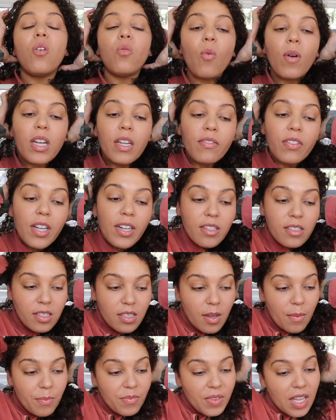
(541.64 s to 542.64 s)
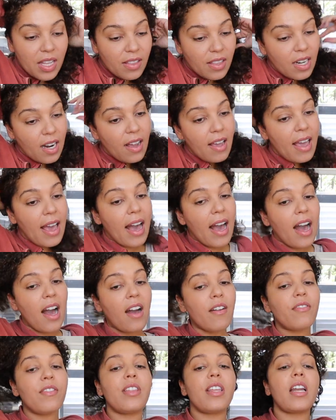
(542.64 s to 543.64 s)
What if there's something that I
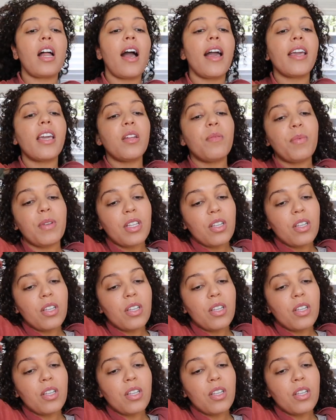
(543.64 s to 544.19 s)
have that I could be